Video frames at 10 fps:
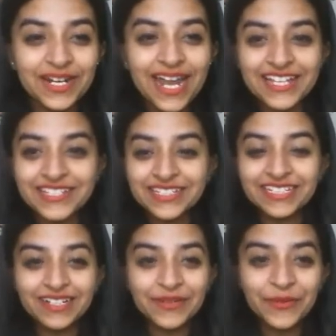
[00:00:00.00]

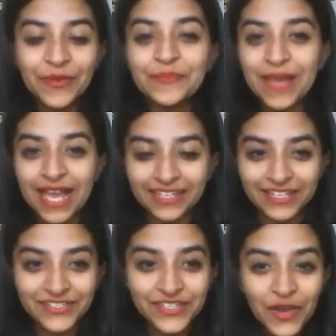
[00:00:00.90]
actually a whole
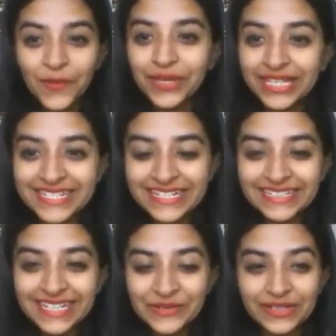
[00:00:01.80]
package. We can say
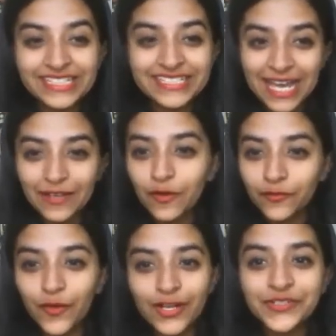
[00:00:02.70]
that you are the jack
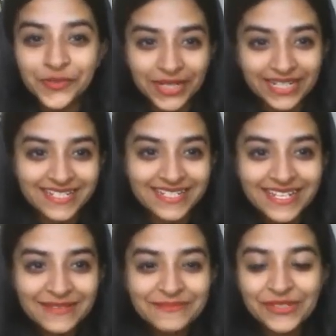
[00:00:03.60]
of all trades
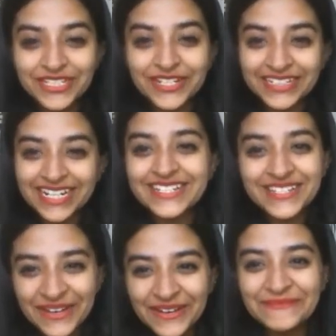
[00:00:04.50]
because there's
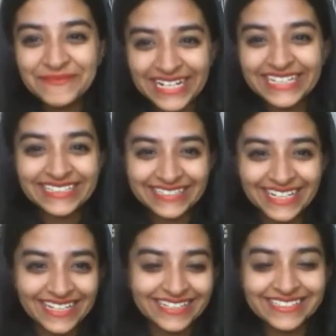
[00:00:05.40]
so many
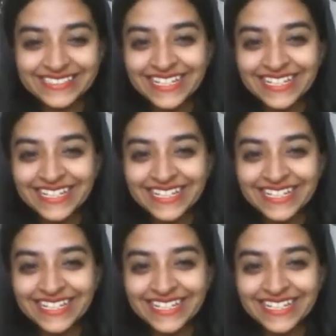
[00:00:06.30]
things.